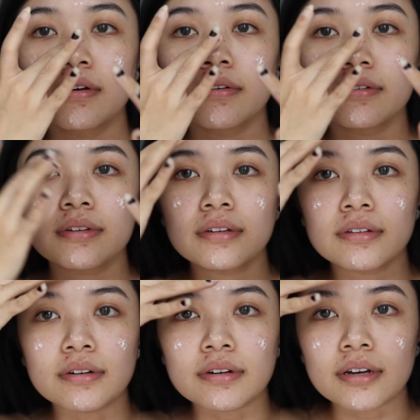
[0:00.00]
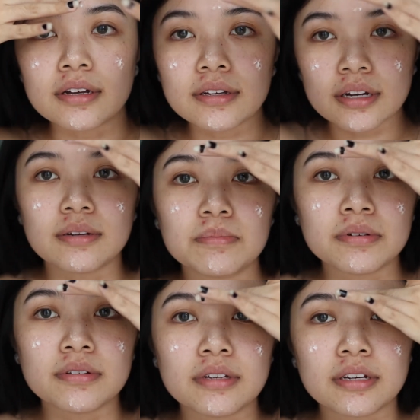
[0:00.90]
Is it? Okay, I think I didn't
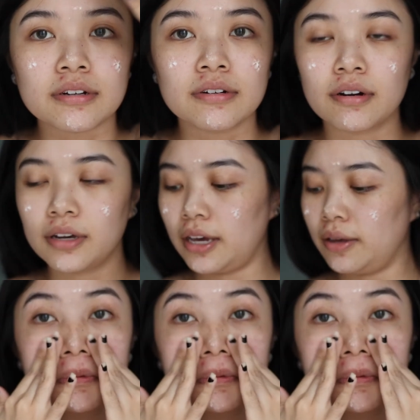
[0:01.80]
put here. Okay.